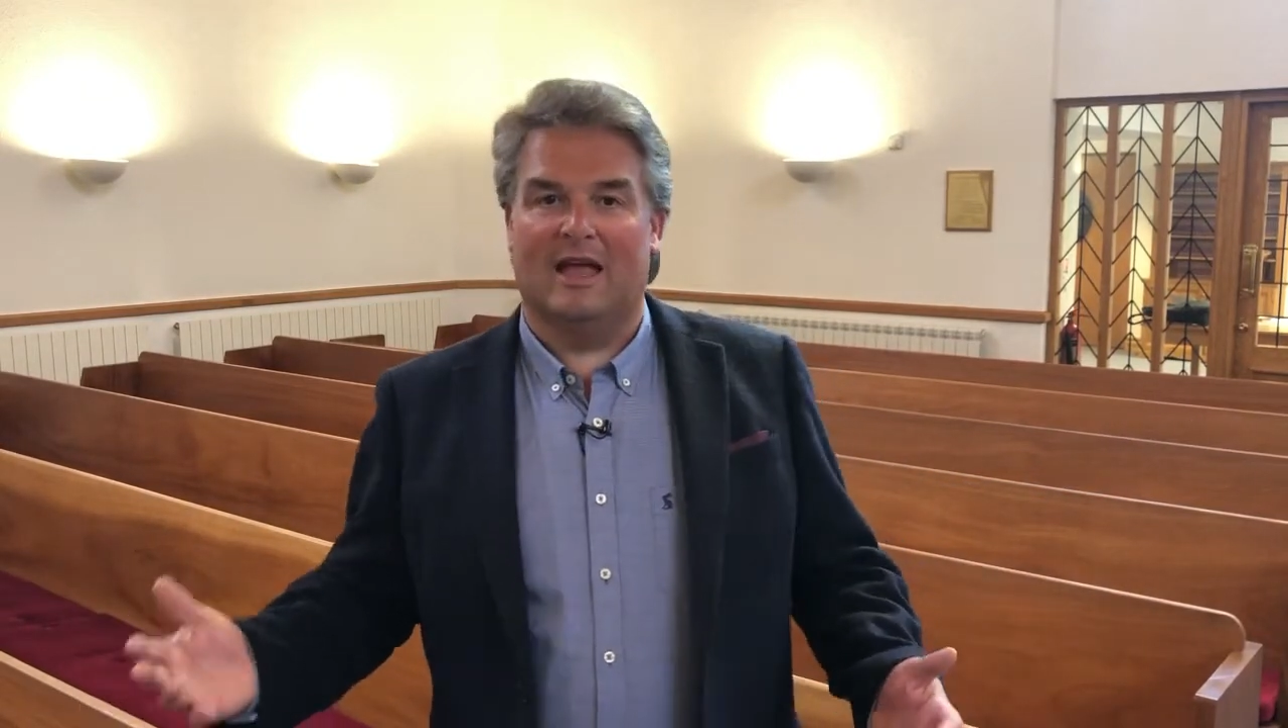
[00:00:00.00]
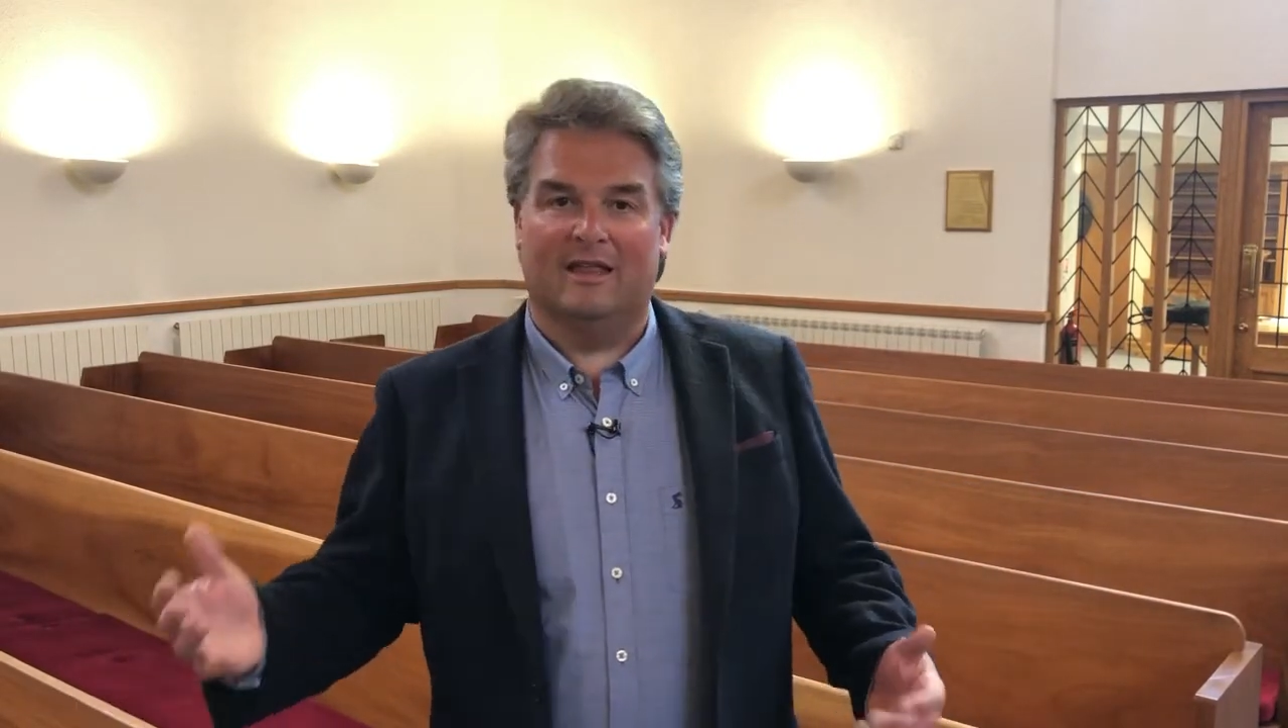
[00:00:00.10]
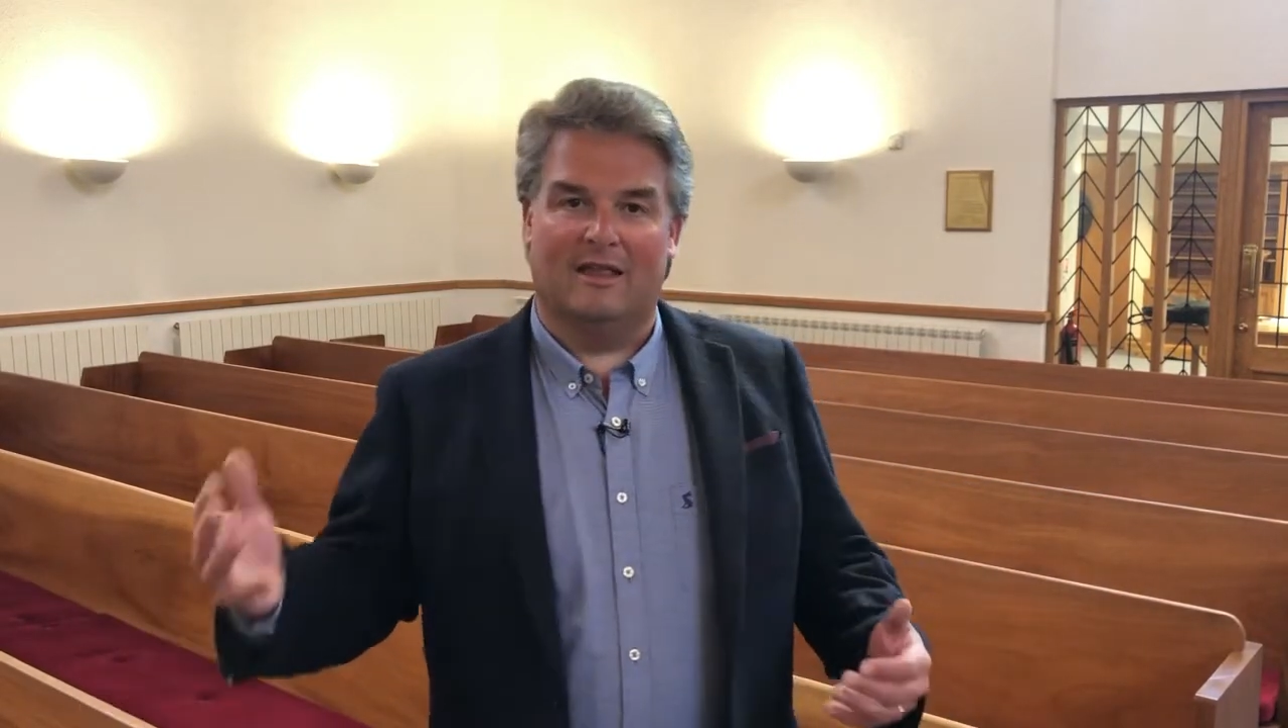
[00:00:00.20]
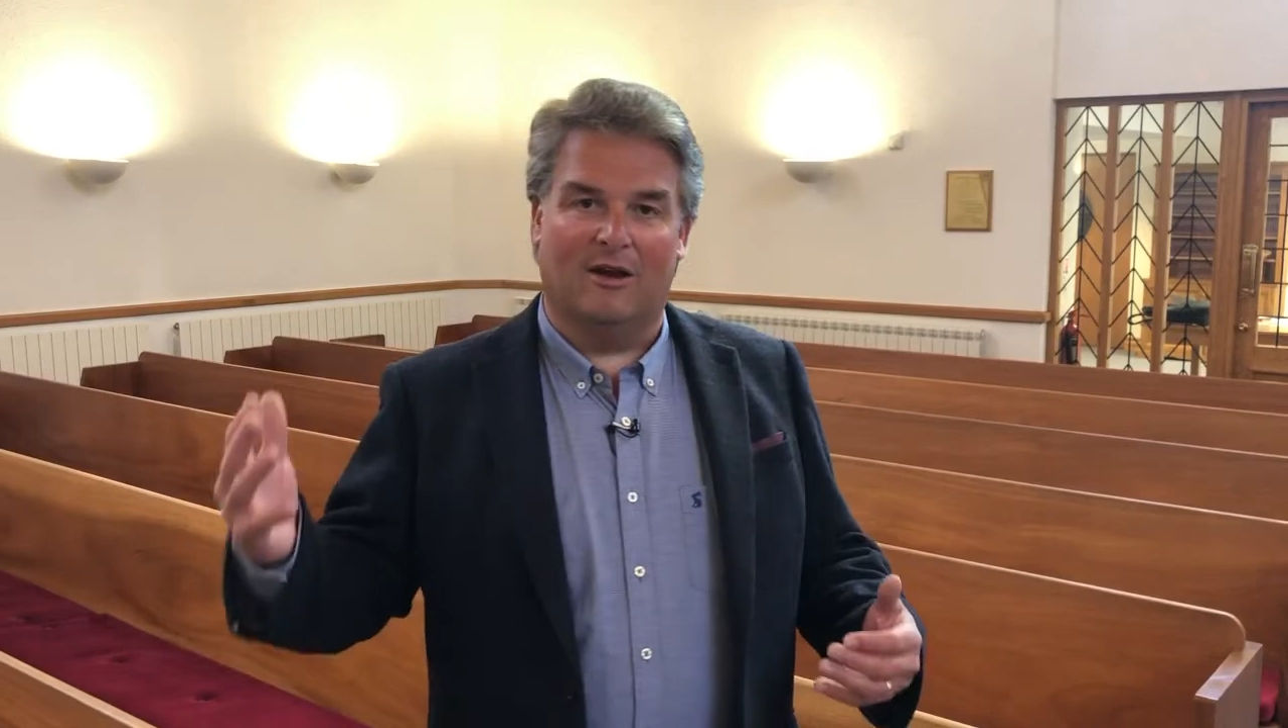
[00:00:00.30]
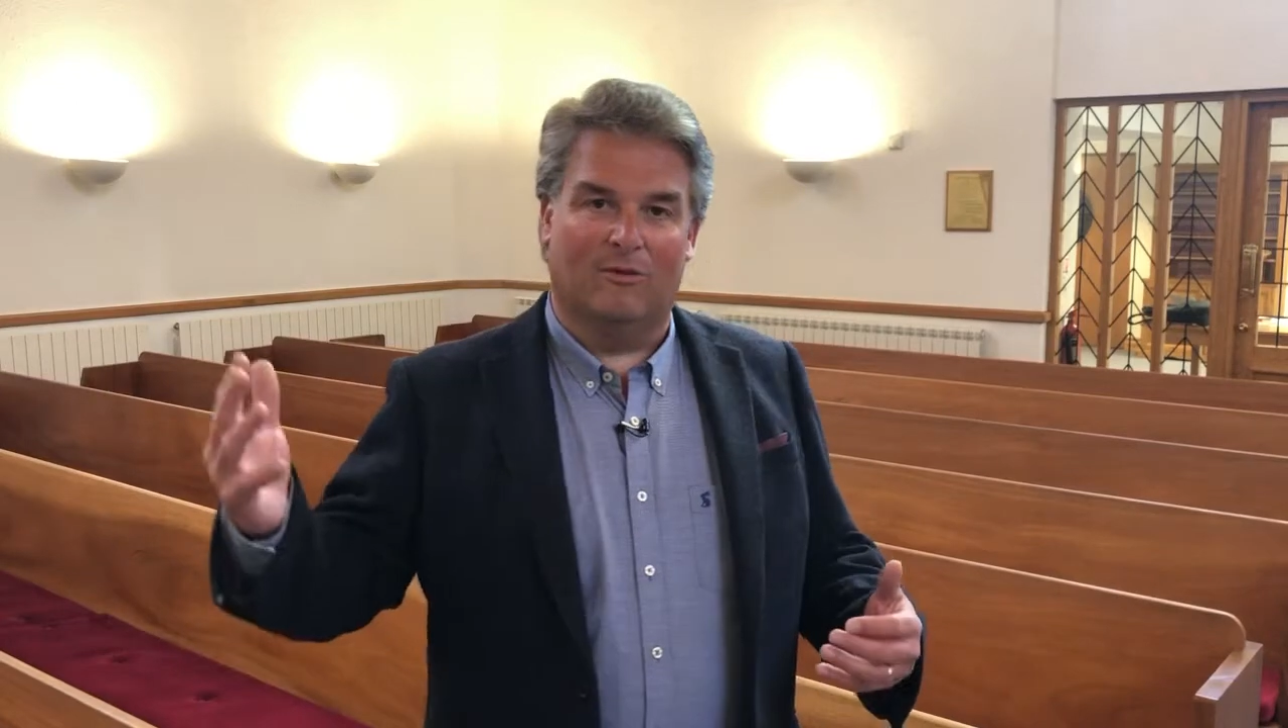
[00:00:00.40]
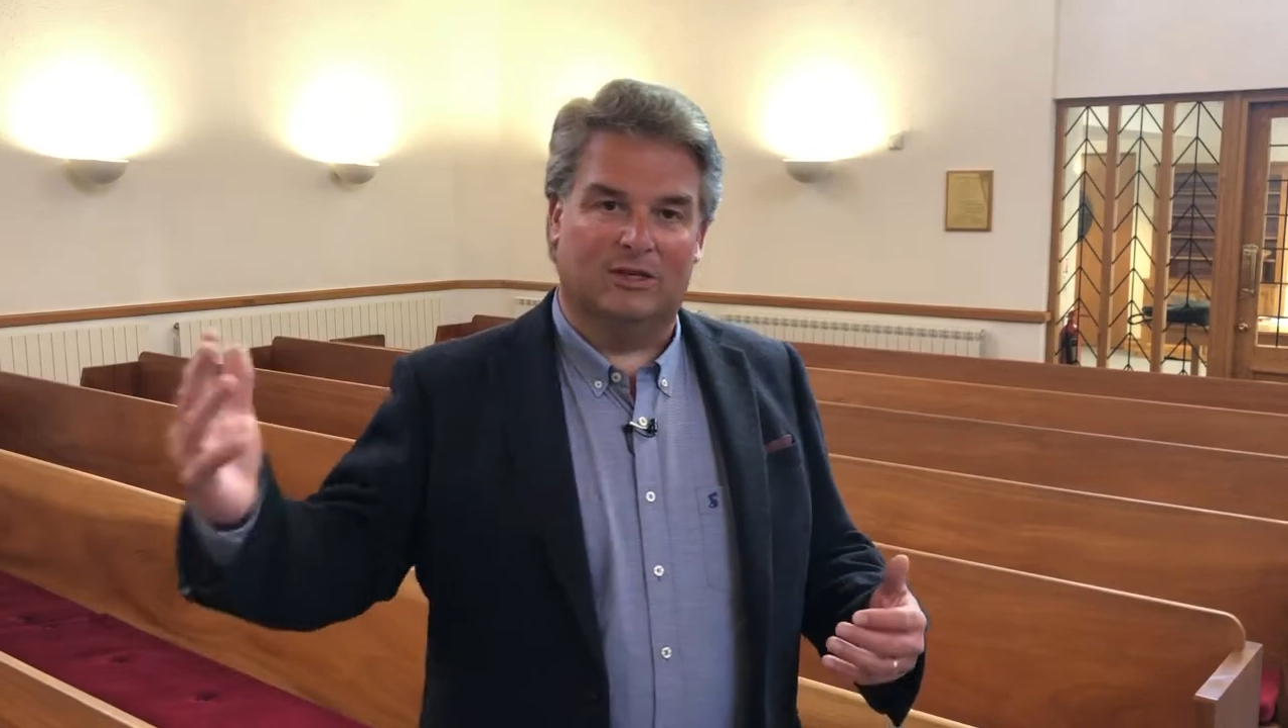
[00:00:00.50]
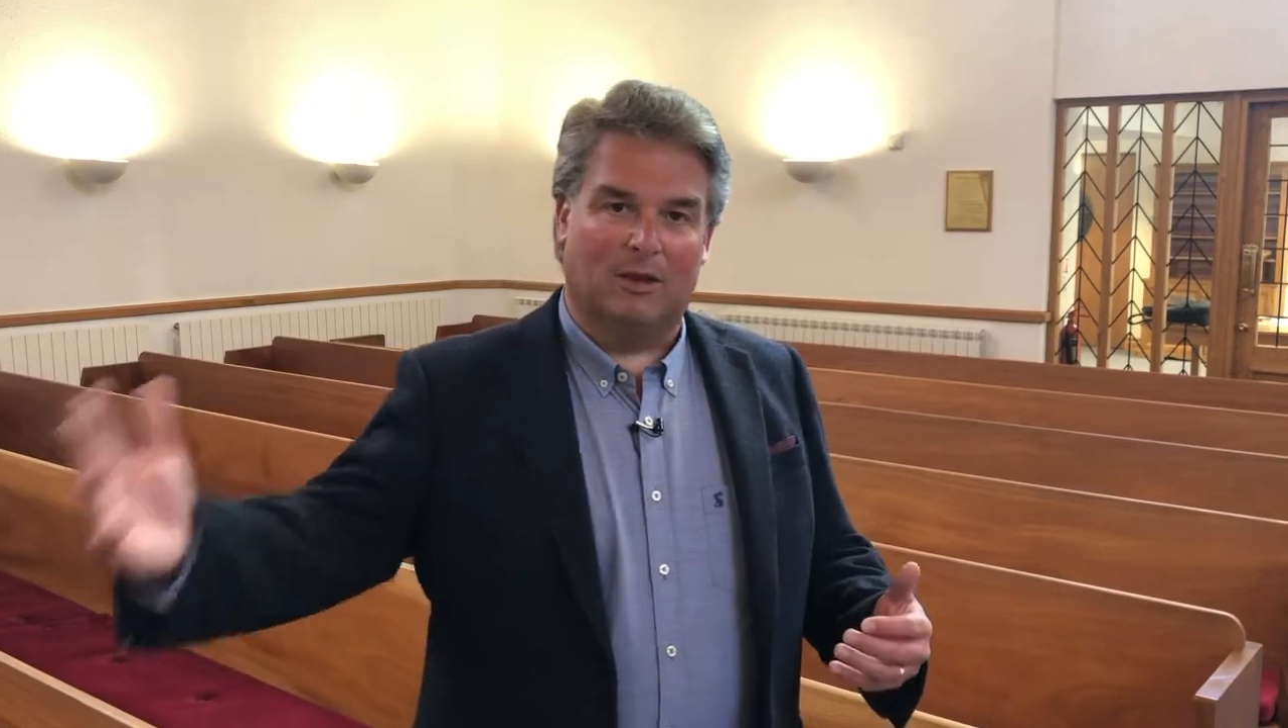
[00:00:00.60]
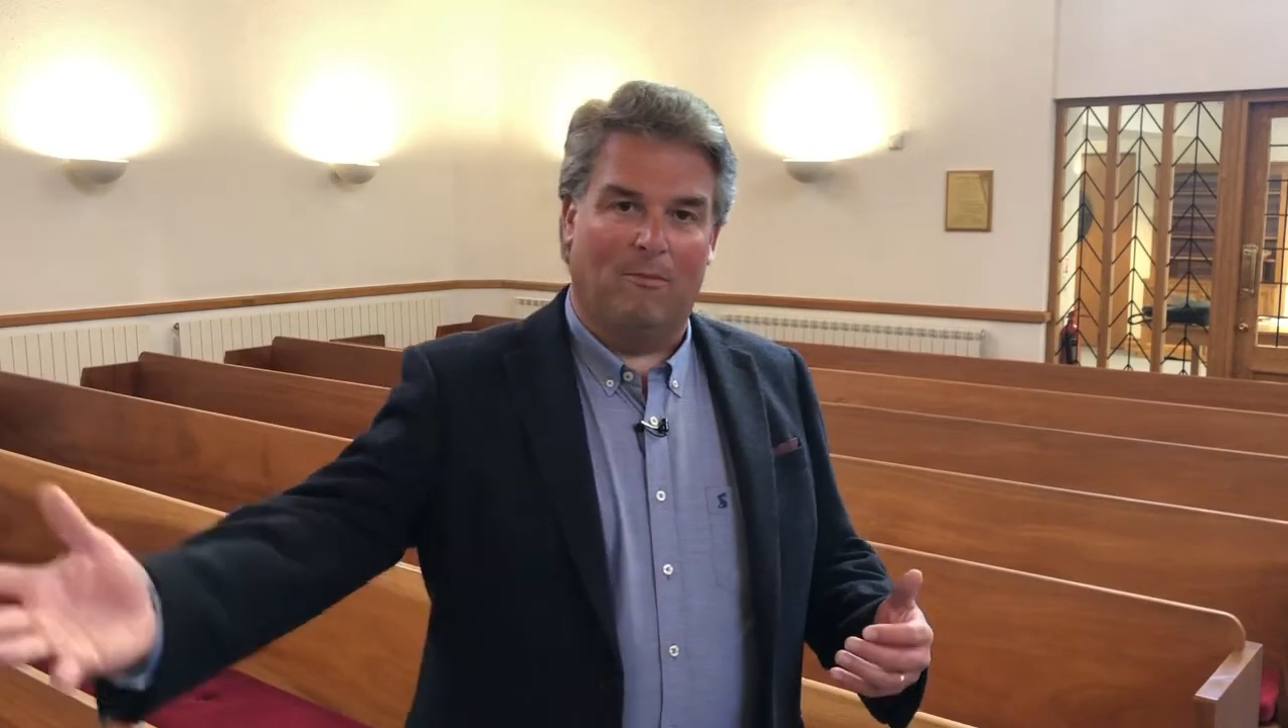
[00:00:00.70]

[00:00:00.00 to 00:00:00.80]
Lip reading: and there was a